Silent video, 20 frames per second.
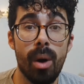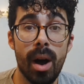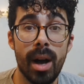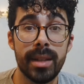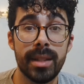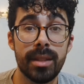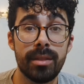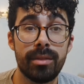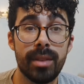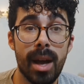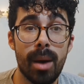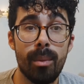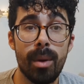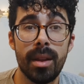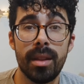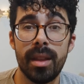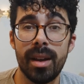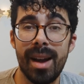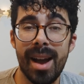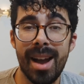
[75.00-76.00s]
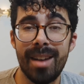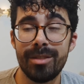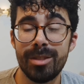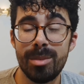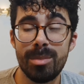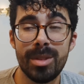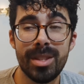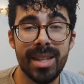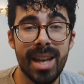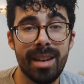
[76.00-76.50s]
I did forget one thing. I have
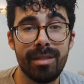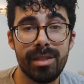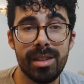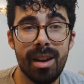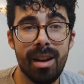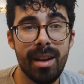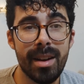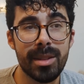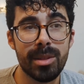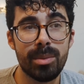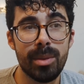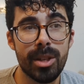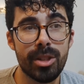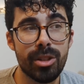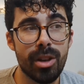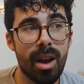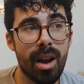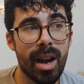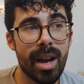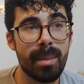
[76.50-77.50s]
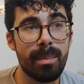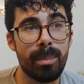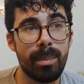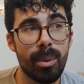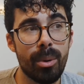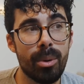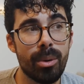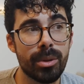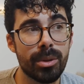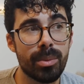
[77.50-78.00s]
some safety eyes which I
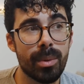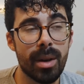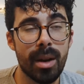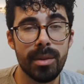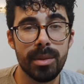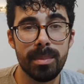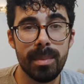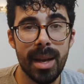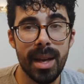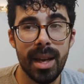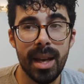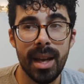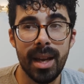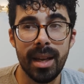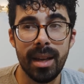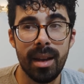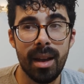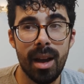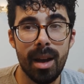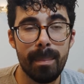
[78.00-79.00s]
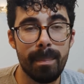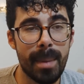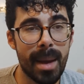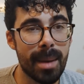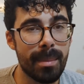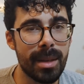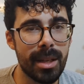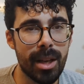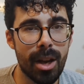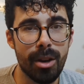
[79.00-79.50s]
bought when I was making a
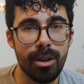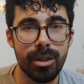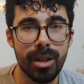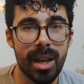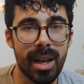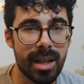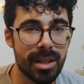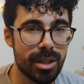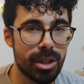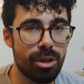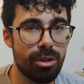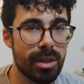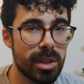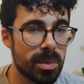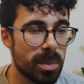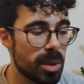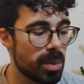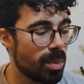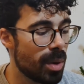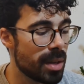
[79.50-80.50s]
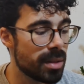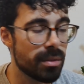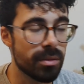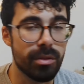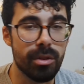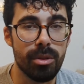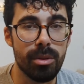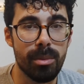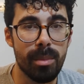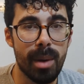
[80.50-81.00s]
Baby Yoda as a Christmas present
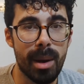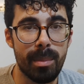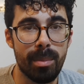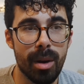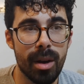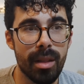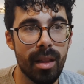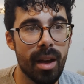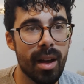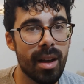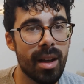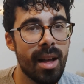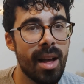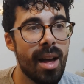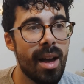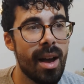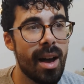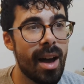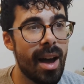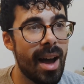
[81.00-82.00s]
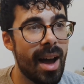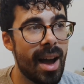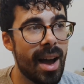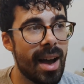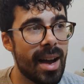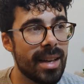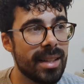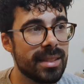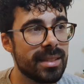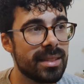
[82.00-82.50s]
for my brother.
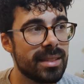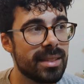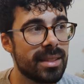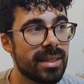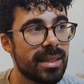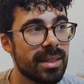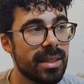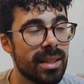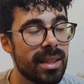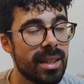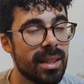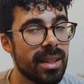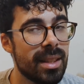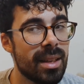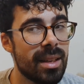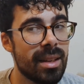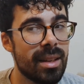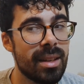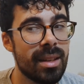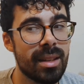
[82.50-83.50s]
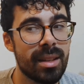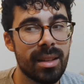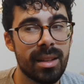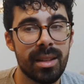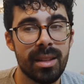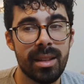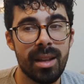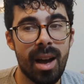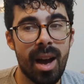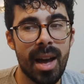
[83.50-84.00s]
And
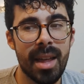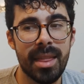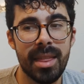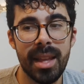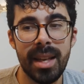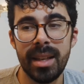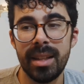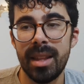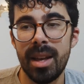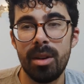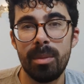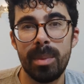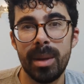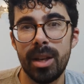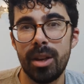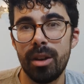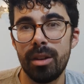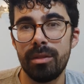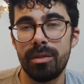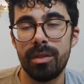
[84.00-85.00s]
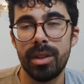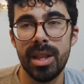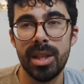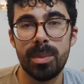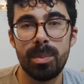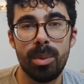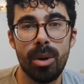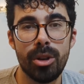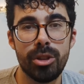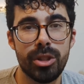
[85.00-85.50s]
I think they'll be good for this
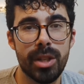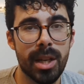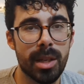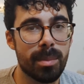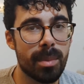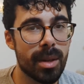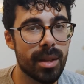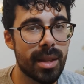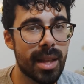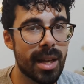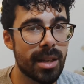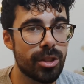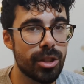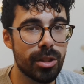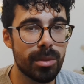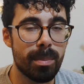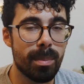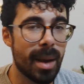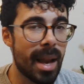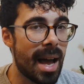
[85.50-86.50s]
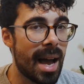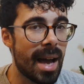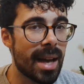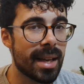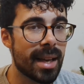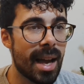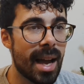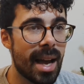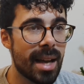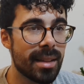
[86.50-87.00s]
project, but they're just
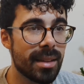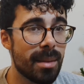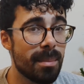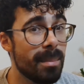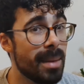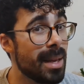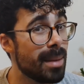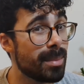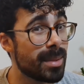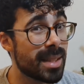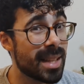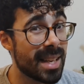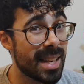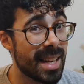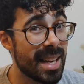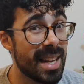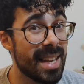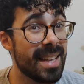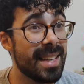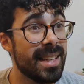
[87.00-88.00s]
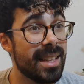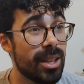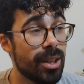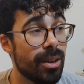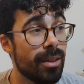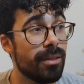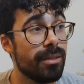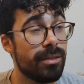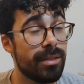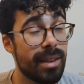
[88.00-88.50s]
black and the Meep's clearly
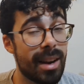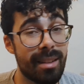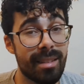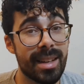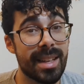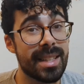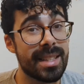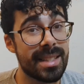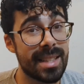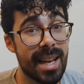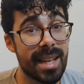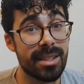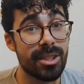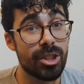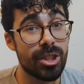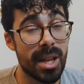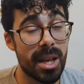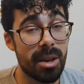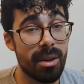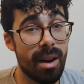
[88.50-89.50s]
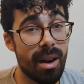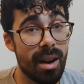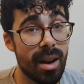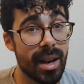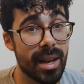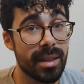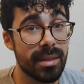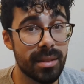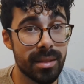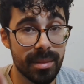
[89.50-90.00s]
got very intense yellow
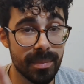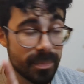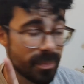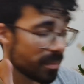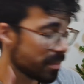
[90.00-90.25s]
eyes.